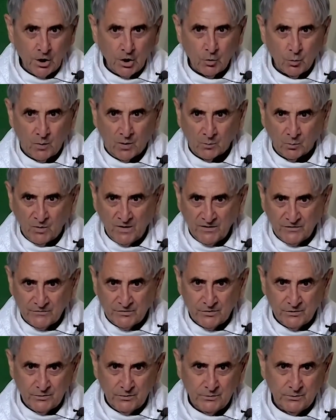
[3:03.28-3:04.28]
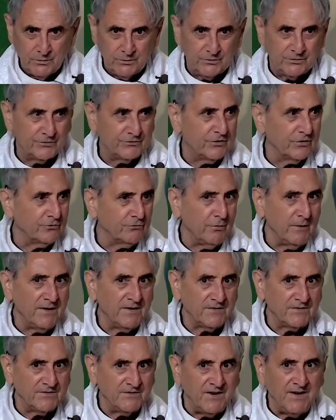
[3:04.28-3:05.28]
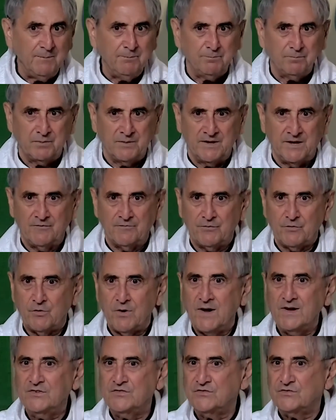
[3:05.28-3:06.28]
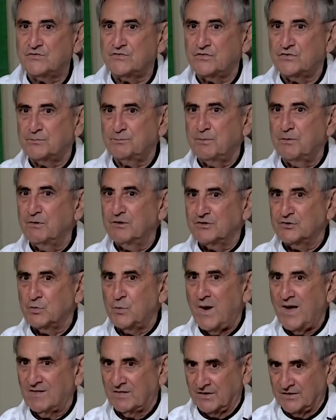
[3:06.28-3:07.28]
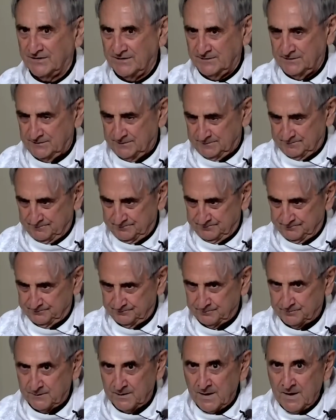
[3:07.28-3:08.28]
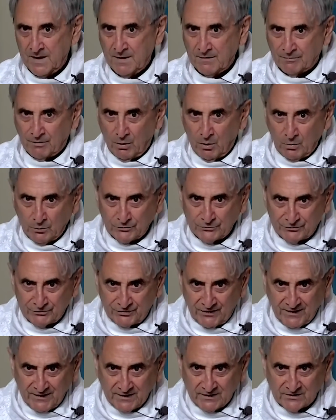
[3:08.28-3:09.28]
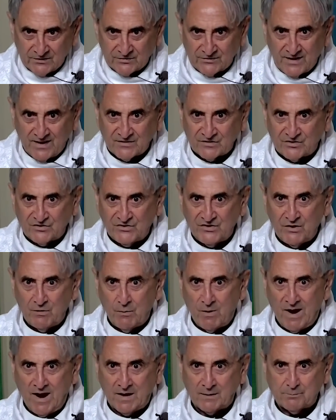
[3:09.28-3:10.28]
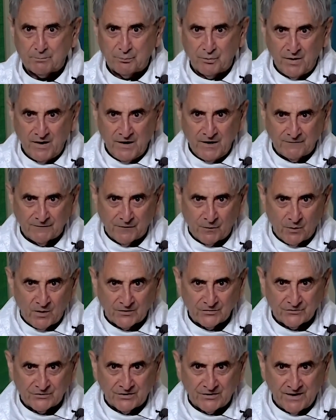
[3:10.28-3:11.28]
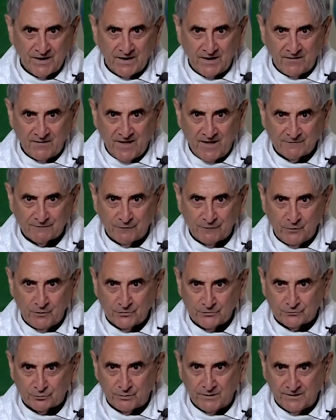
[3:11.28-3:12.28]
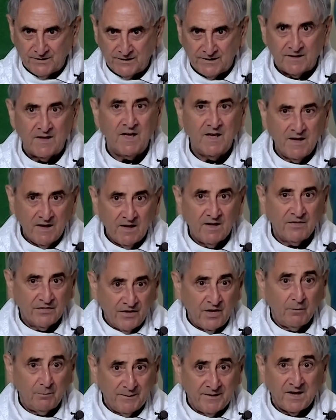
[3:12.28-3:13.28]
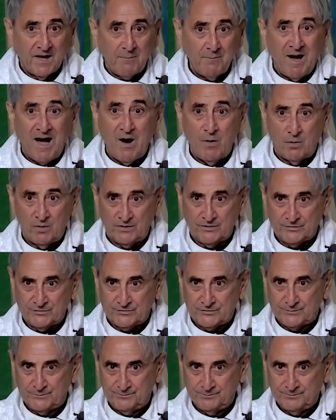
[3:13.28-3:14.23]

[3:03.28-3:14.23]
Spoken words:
When we choose to drink deeply of Christ's spirituality, those things that Sirach prayed for us today in that first reading, they'll become ours.